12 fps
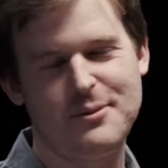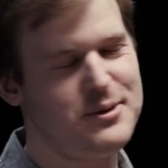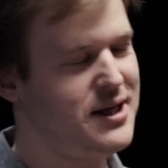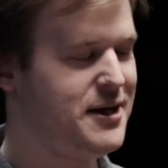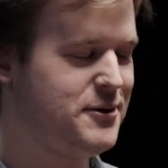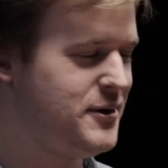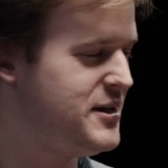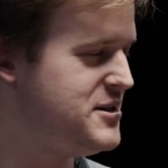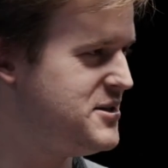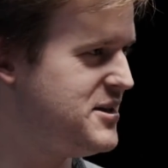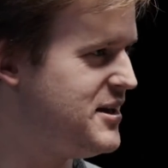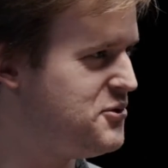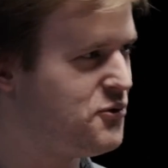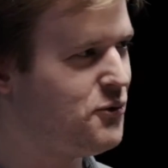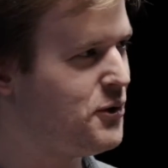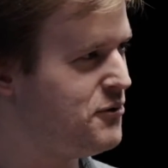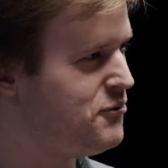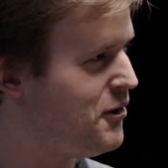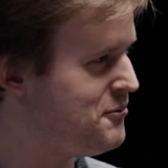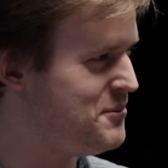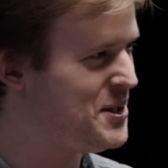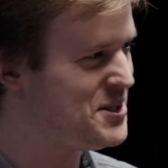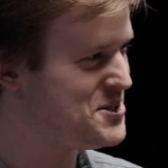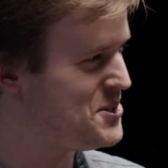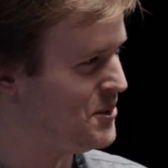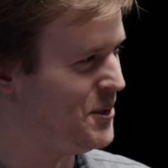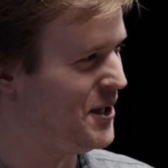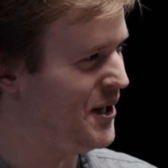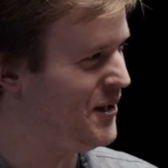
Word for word: happy. Now, is, is 45 minutes still the